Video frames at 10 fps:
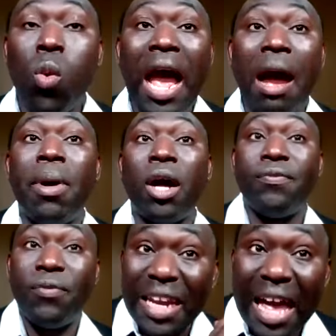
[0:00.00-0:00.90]
were
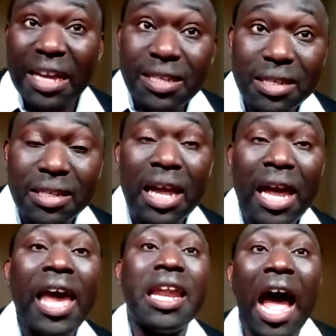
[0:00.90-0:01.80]
about finances
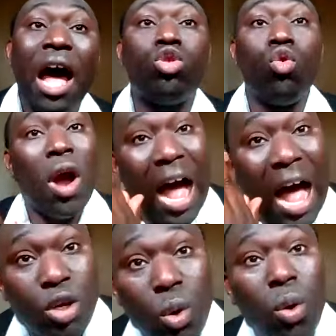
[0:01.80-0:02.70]
and how to
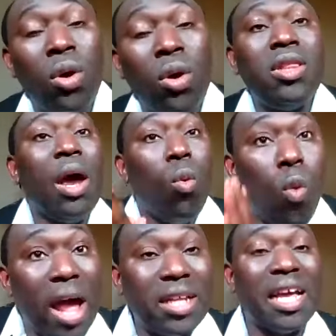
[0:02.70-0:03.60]
handle the
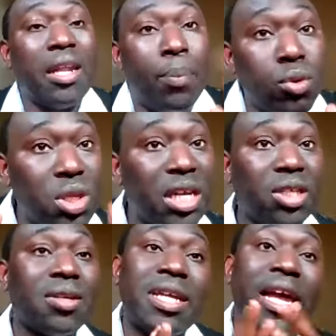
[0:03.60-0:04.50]
wealth and the
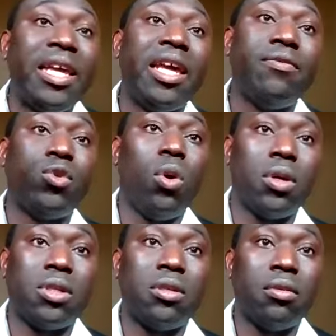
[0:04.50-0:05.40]
possessions that he gave to
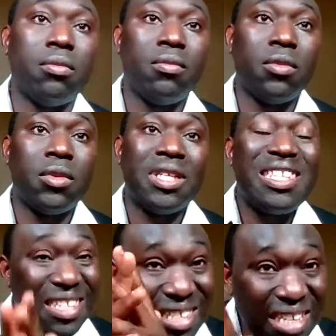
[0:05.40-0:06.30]
us.
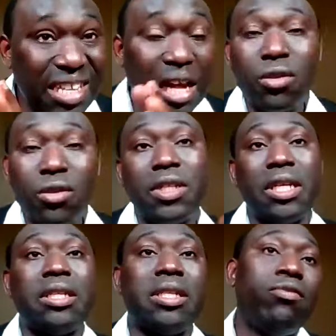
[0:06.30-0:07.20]
16 out of the
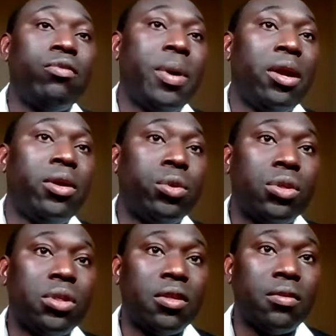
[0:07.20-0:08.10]
37
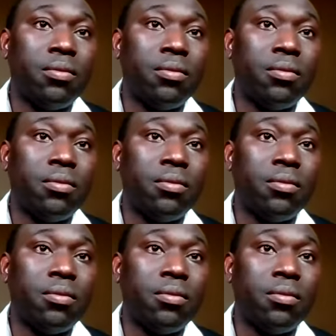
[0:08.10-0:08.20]
parables.